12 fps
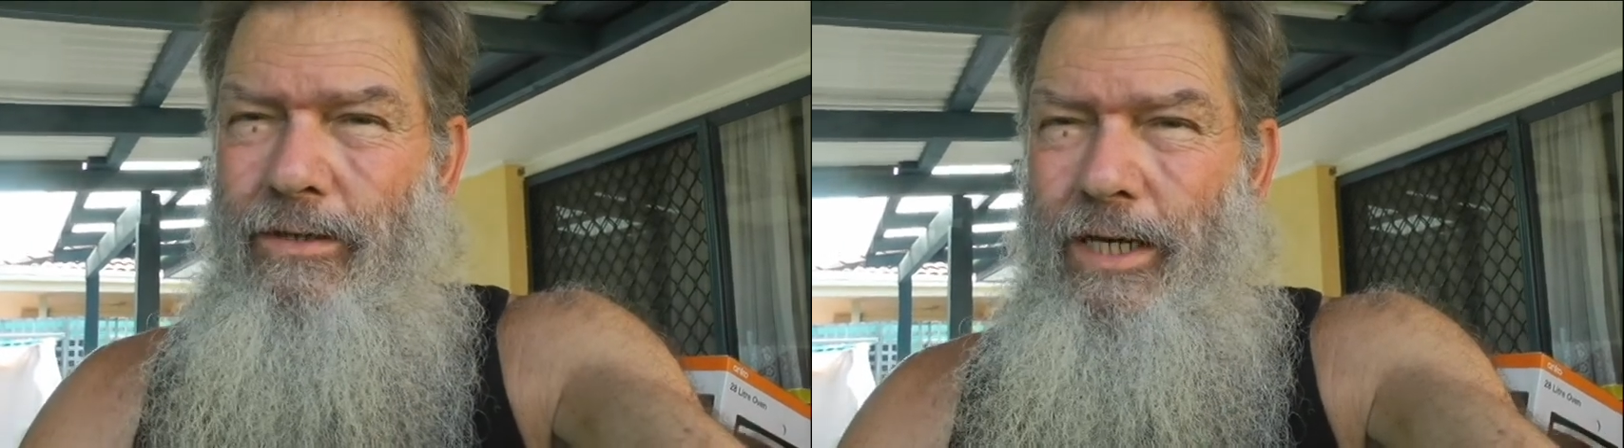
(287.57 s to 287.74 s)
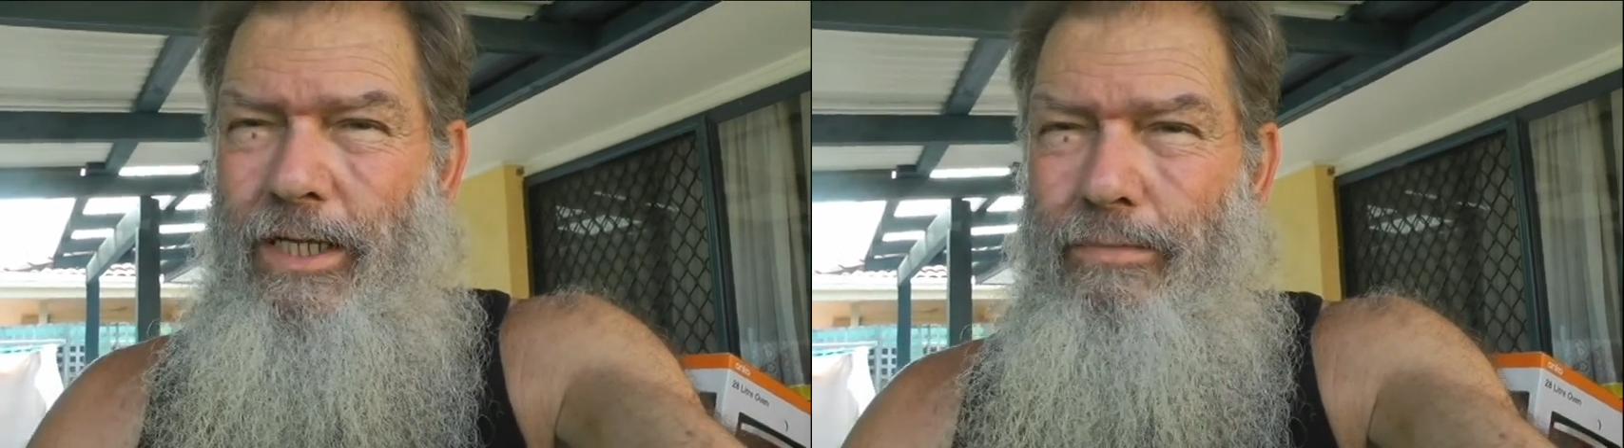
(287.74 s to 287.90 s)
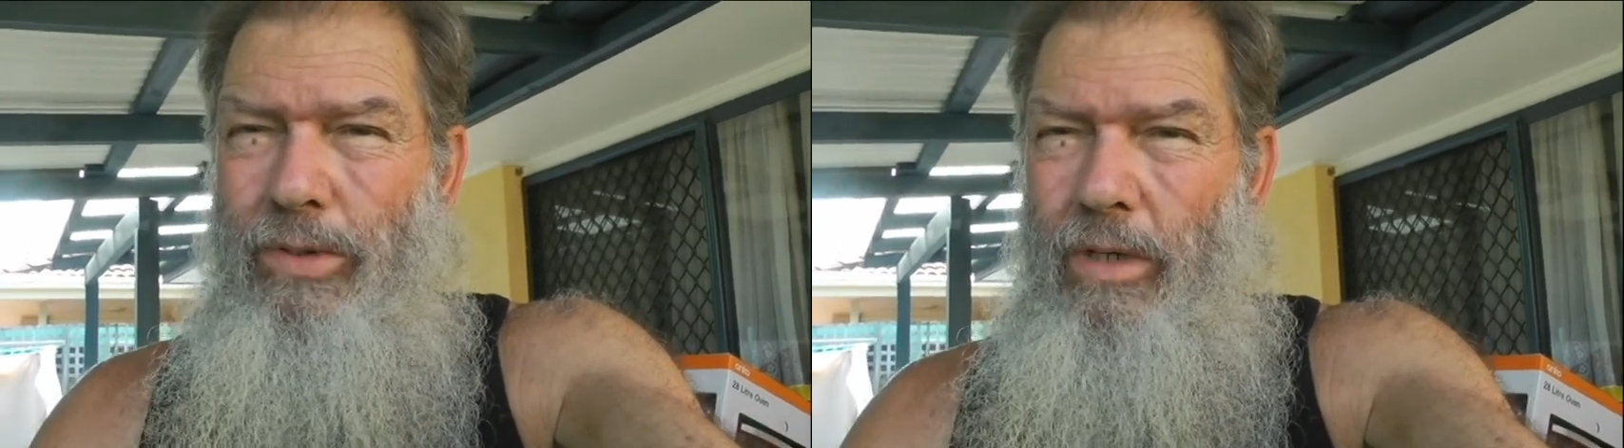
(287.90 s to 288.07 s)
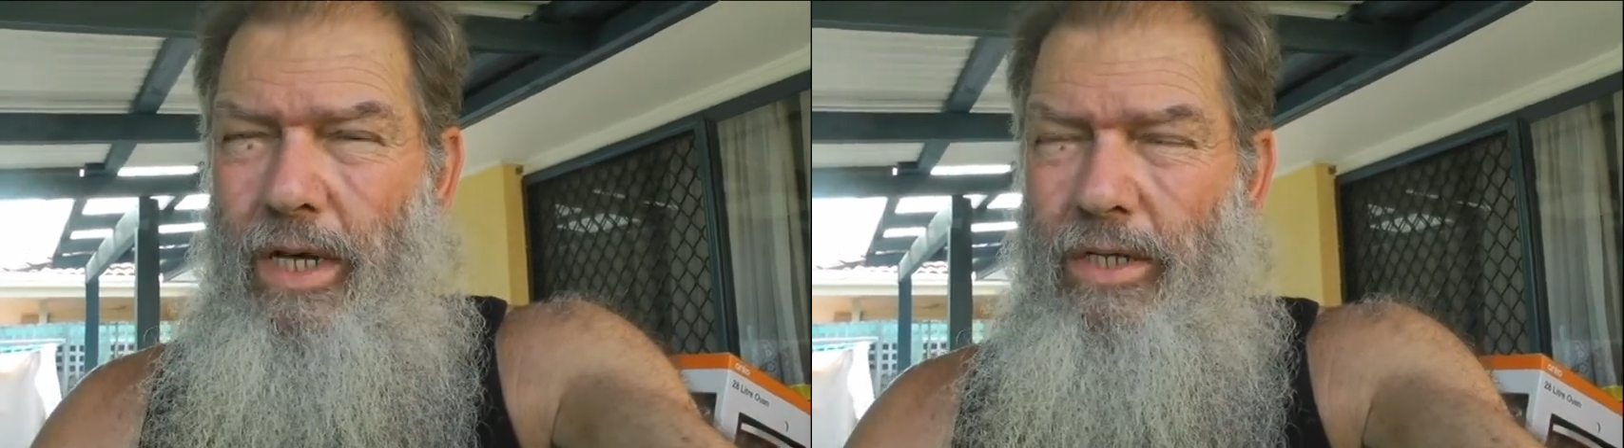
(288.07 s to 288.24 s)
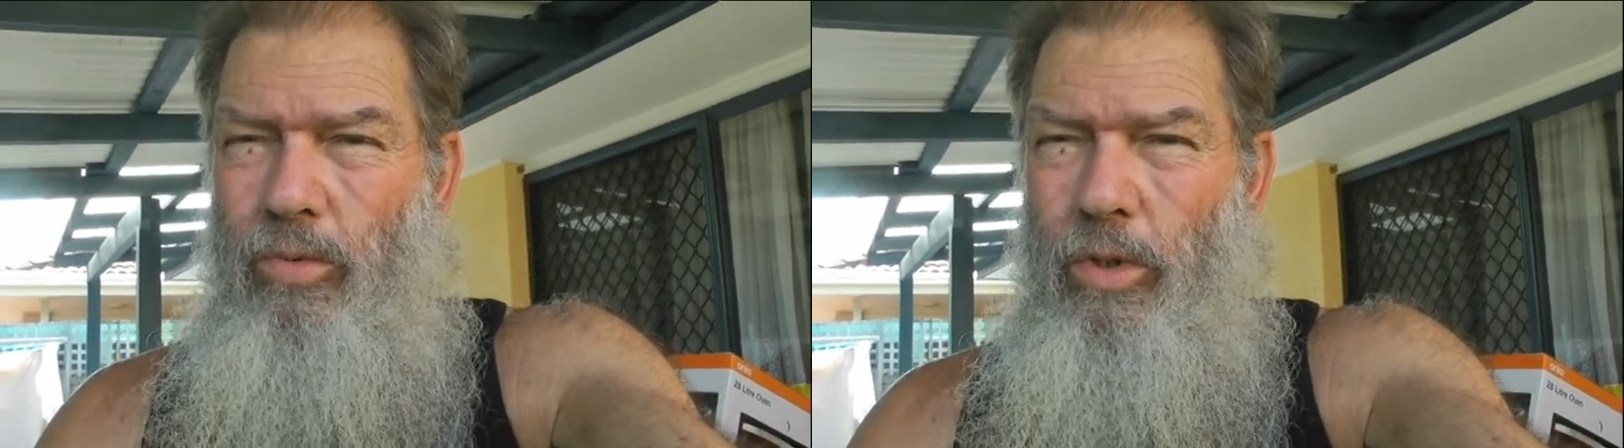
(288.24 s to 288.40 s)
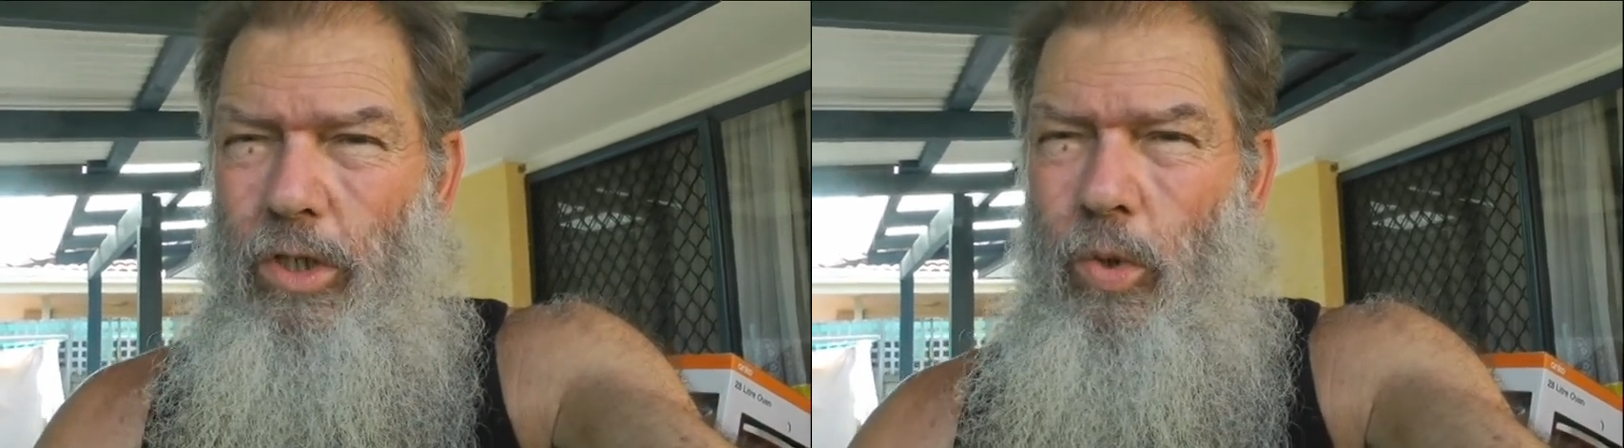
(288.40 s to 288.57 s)
had
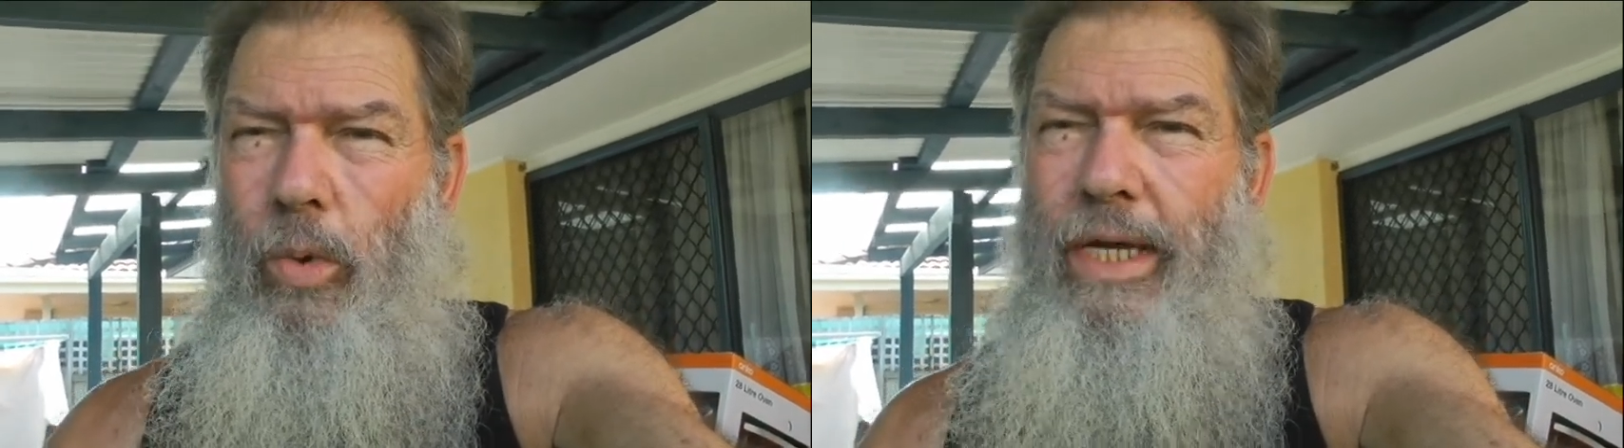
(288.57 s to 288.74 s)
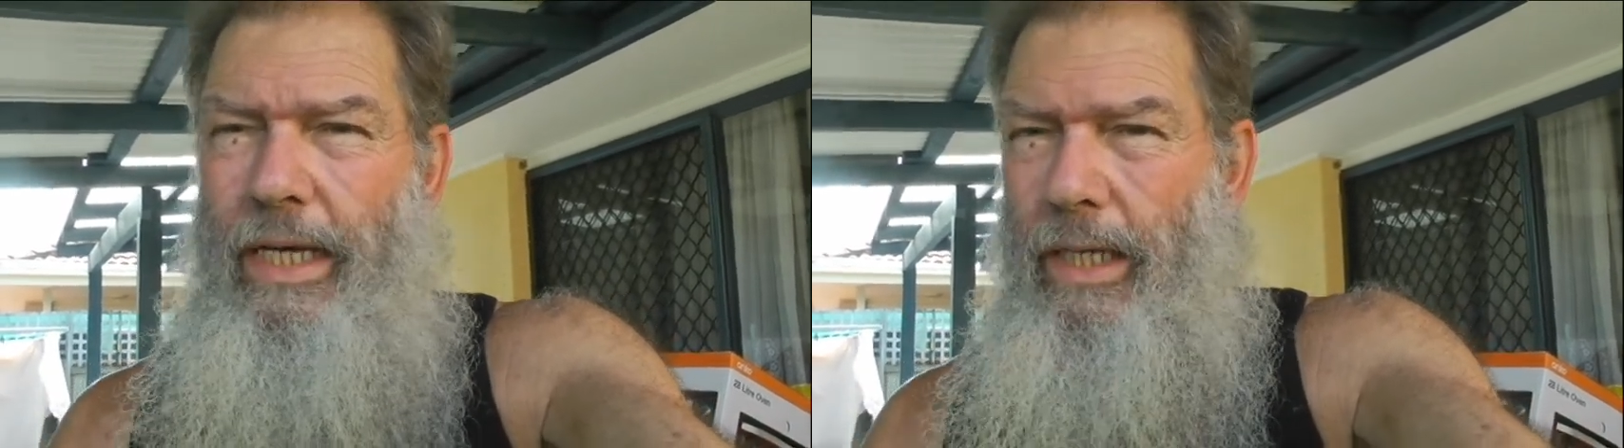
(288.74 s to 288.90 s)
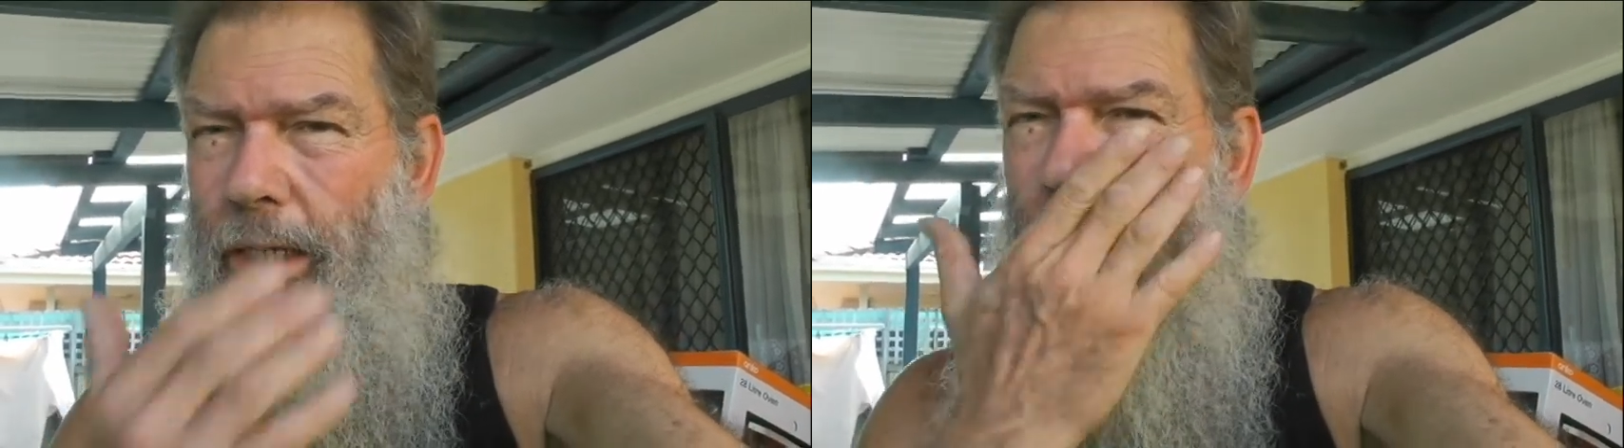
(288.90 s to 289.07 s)
to work quick.